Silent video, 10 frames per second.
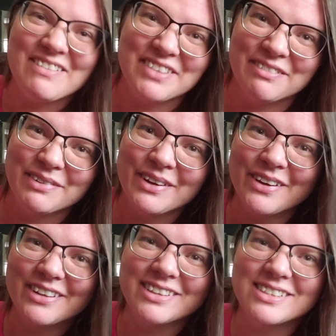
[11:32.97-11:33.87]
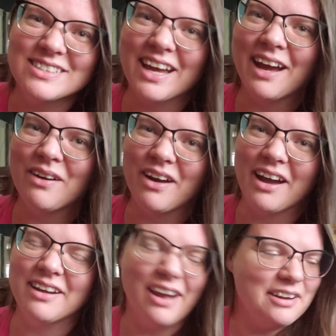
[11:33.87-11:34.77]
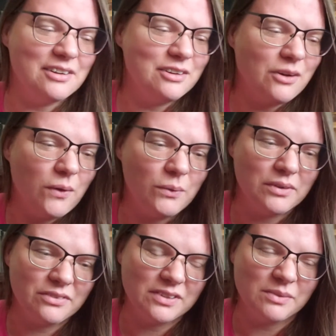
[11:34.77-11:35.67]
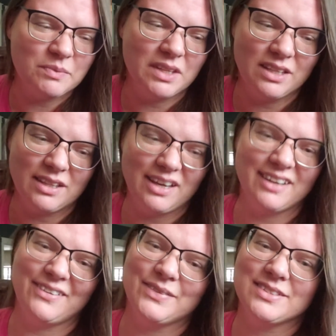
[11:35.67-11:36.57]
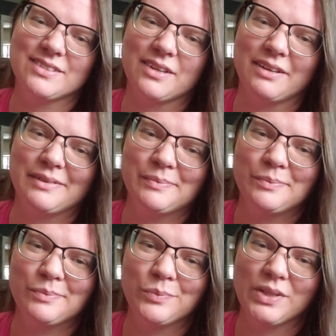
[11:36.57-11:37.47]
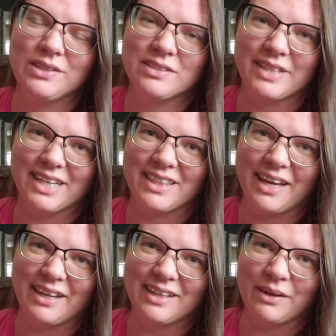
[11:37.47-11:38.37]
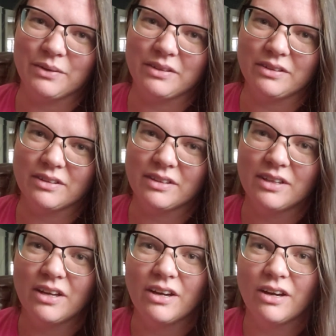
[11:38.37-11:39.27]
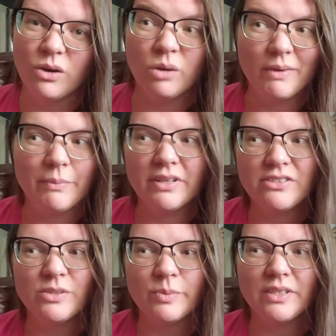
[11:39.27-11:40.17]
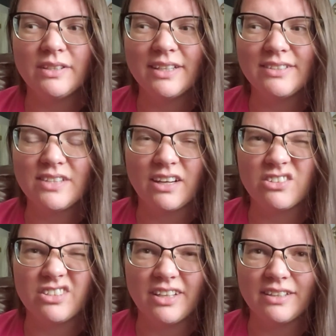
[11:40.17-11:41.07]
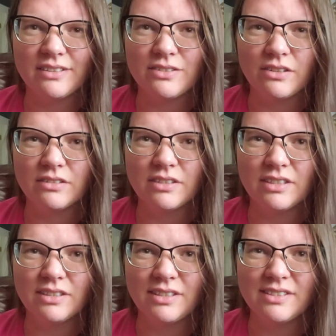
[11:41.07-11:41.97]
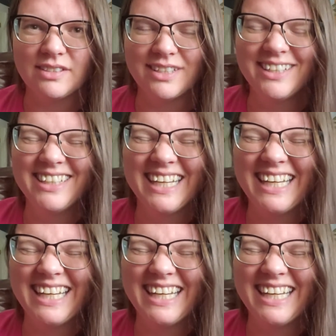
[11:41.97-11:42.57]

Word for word: I've never heard this out I, I didn't know it was something that was uh, released like that out in the or am I being stupid and that's actually like a song that he's done